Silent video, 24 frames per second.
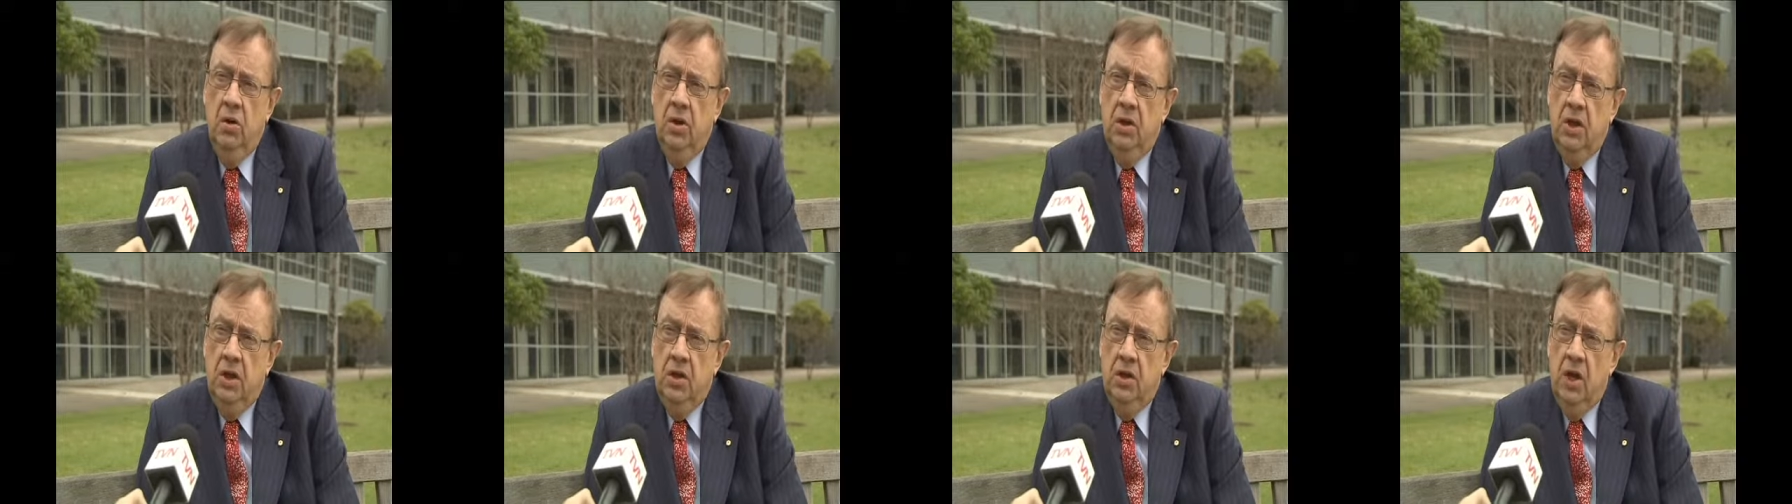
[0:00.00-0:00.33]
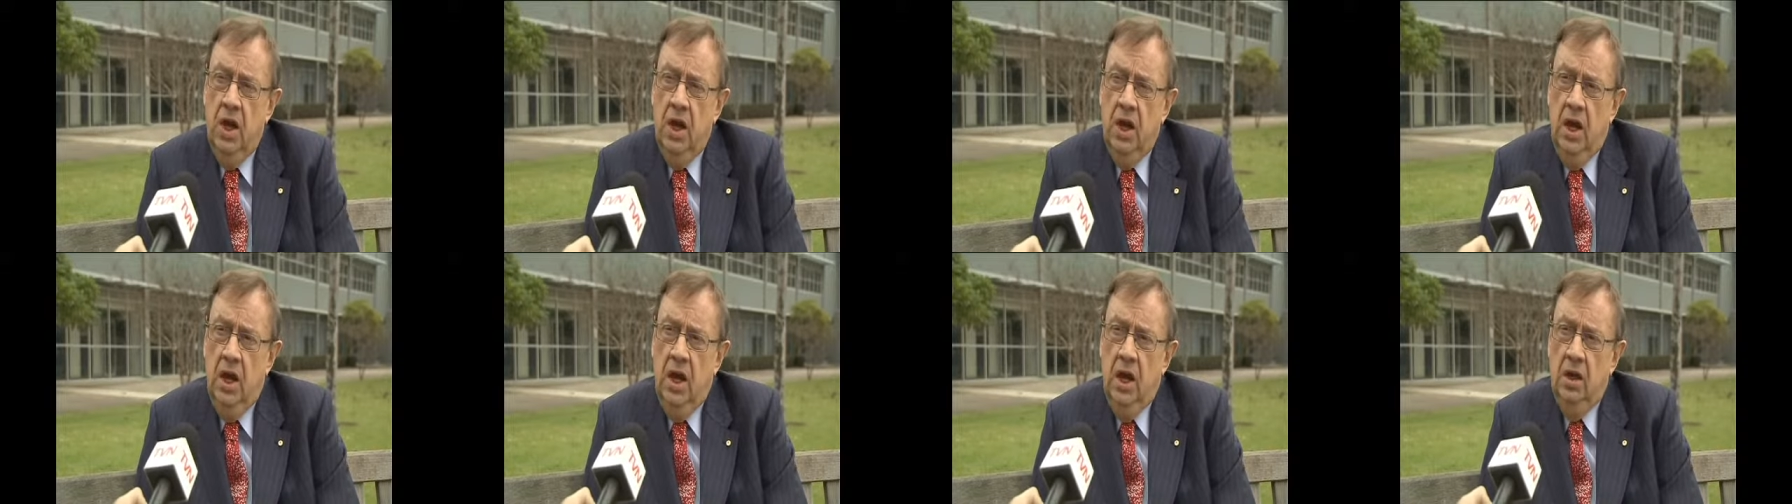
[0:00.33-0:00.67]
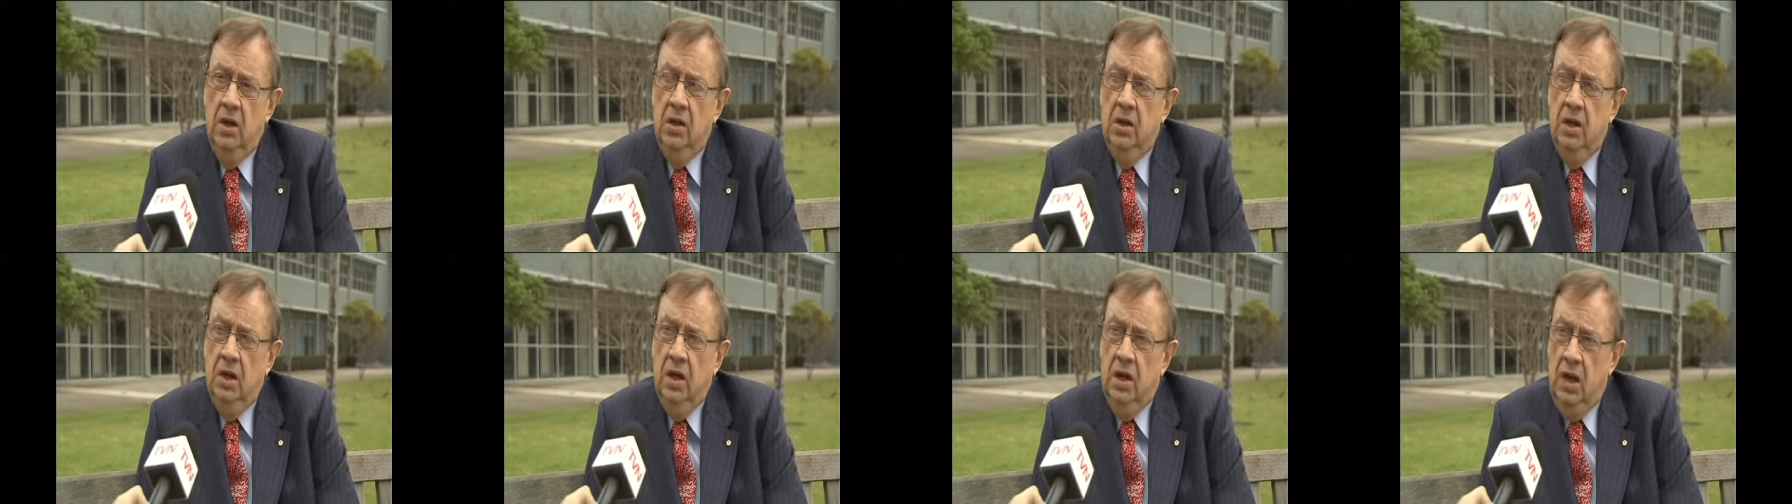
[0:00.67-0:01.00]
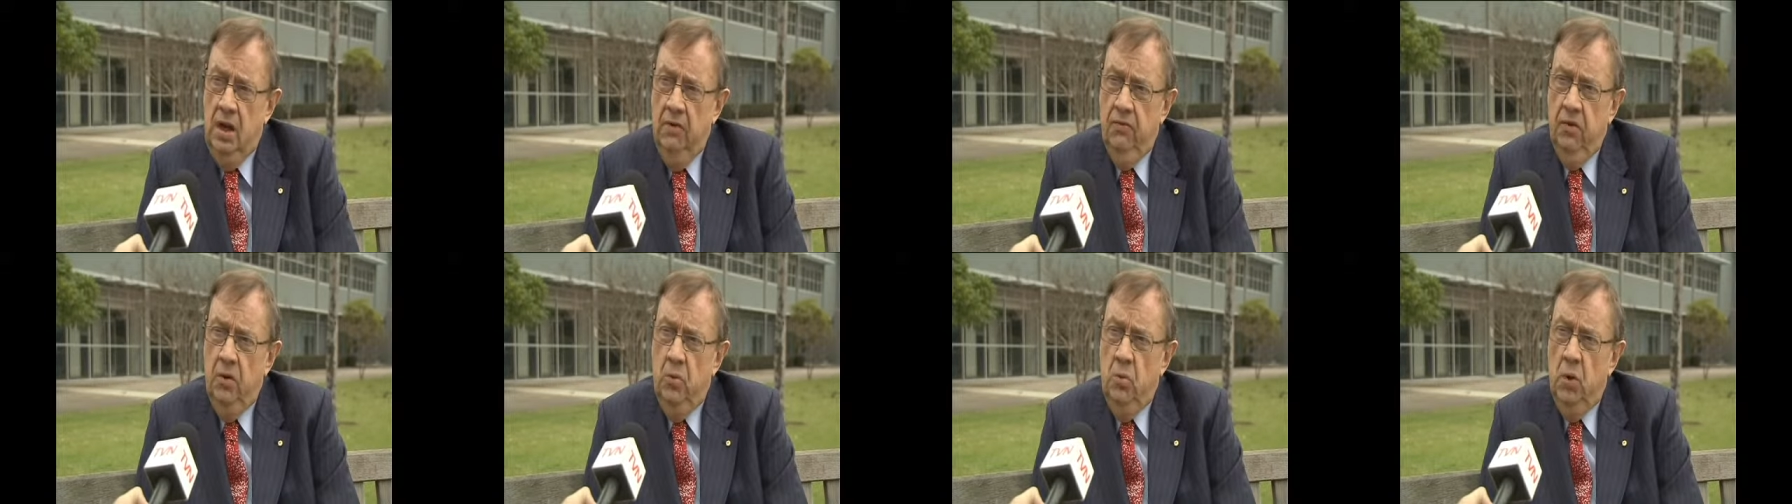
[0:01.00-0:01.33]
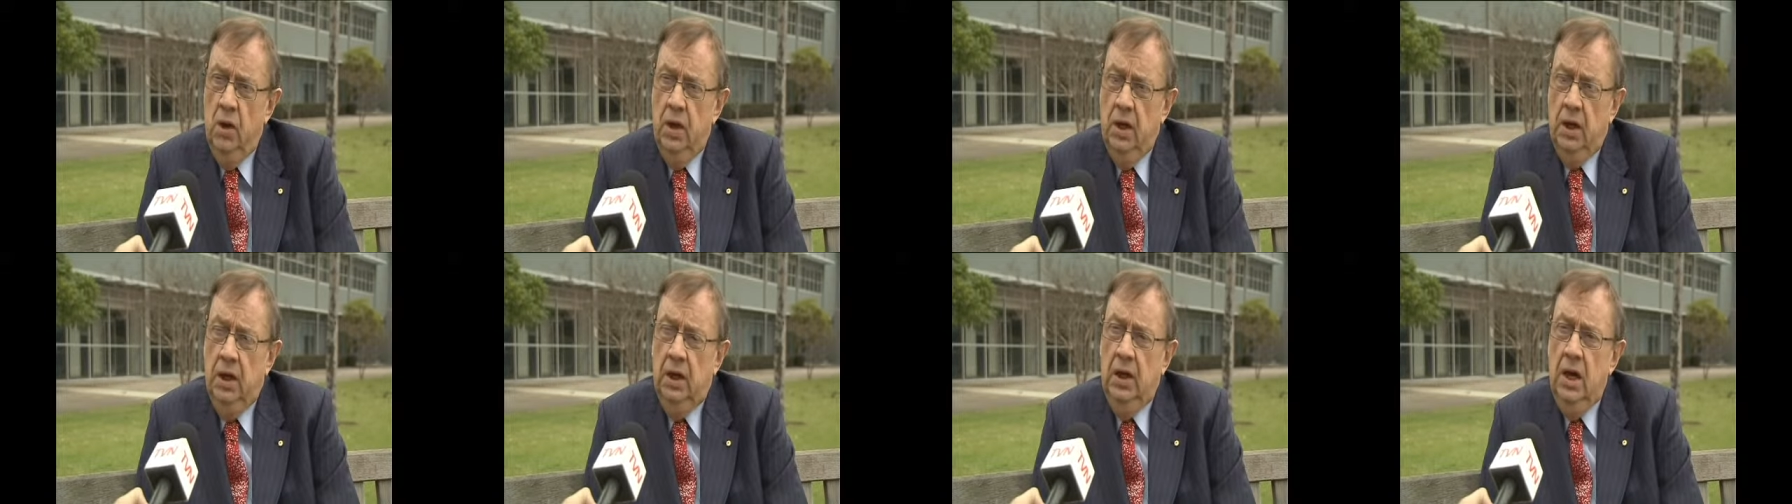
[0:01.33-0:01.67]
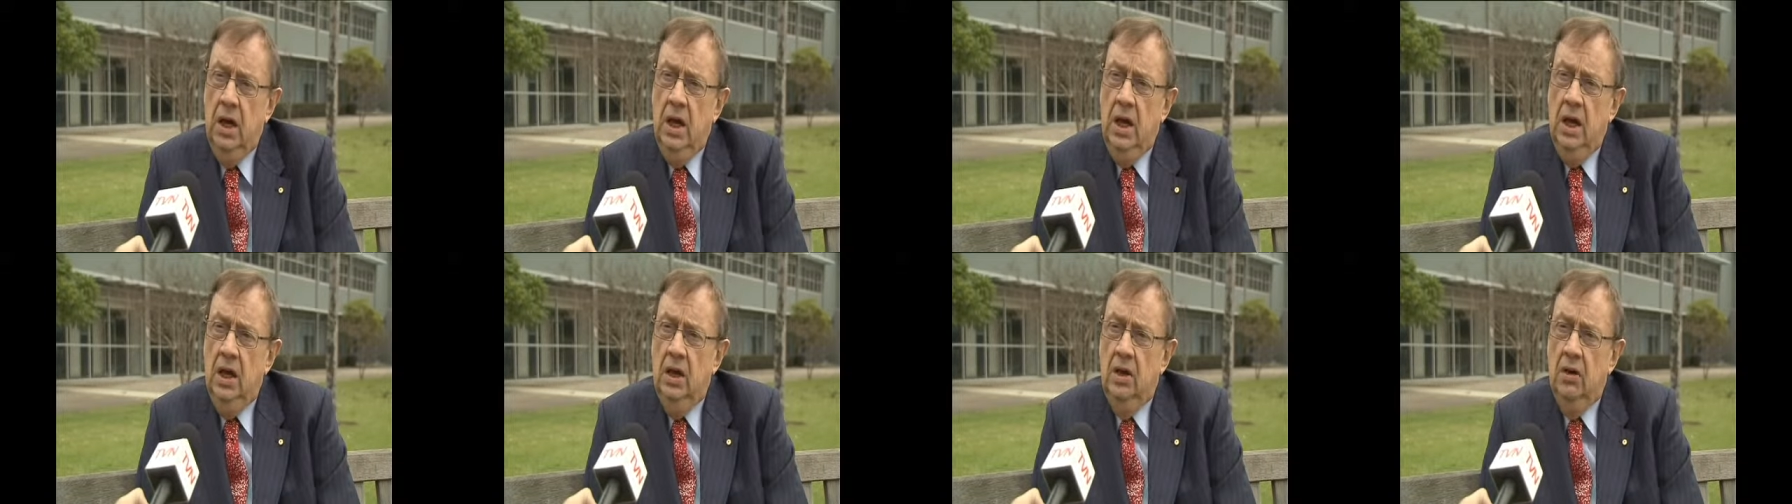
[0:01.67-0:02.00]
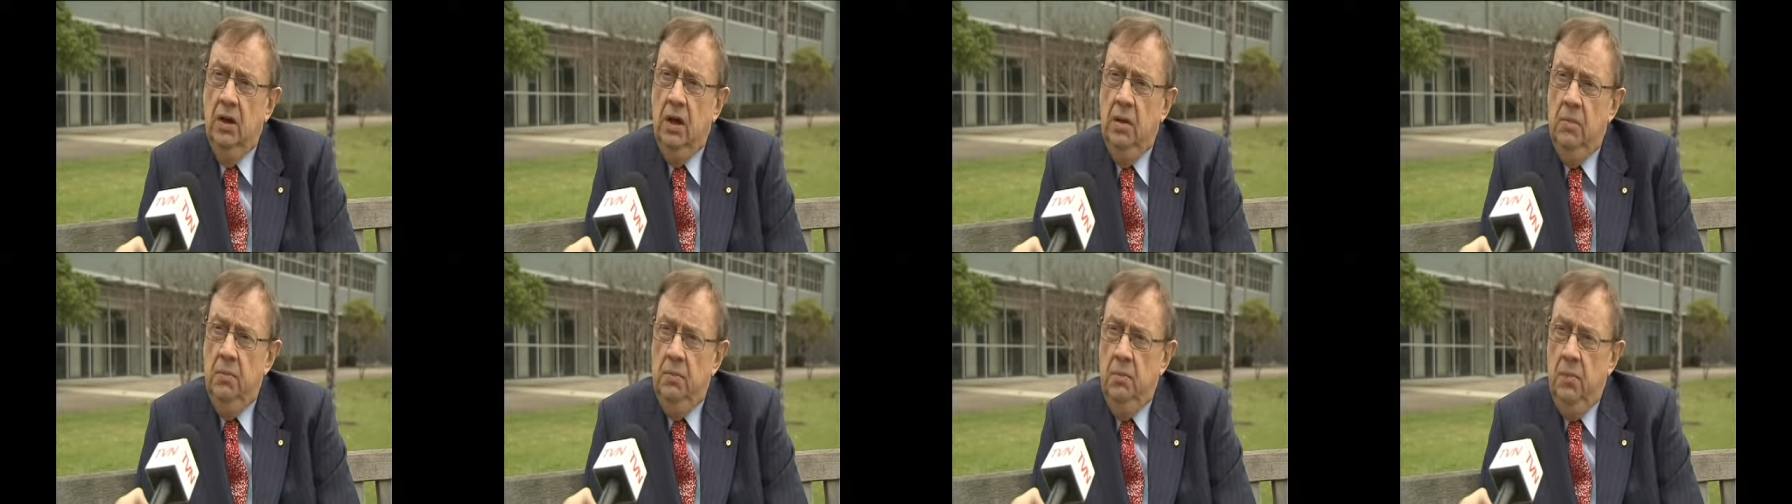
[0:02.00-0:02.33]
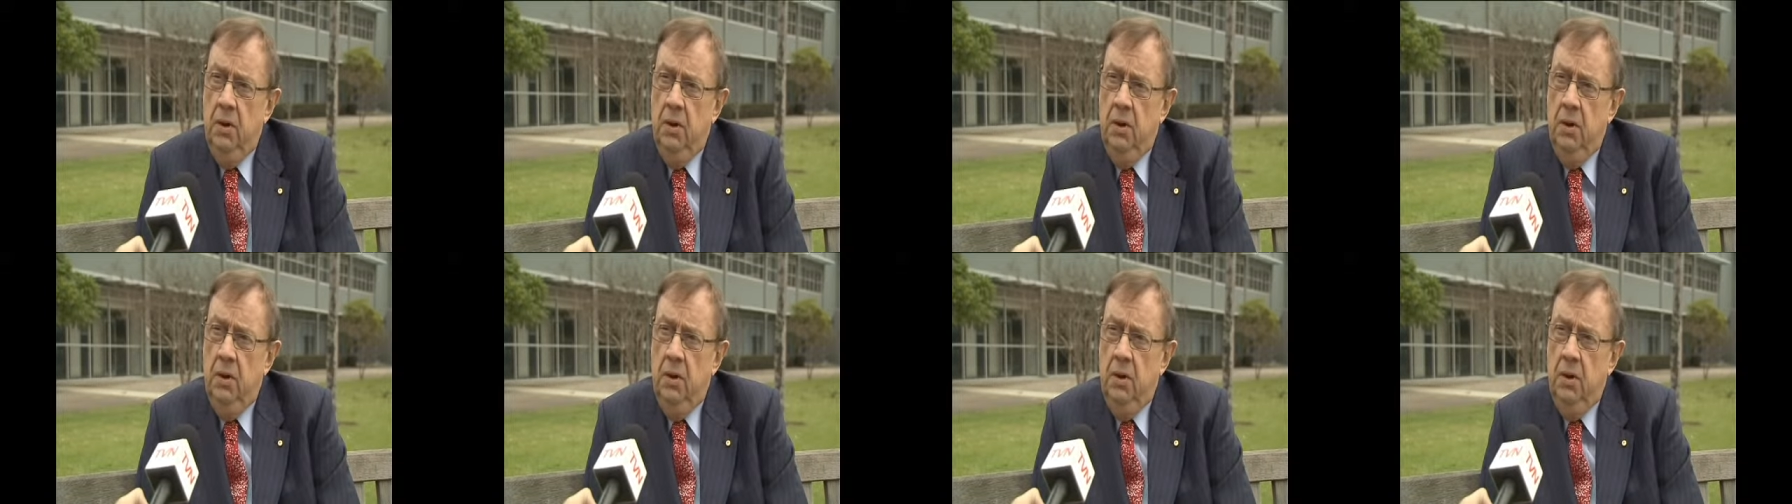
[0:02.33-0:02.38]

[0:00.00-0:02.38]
that they had in every way uh,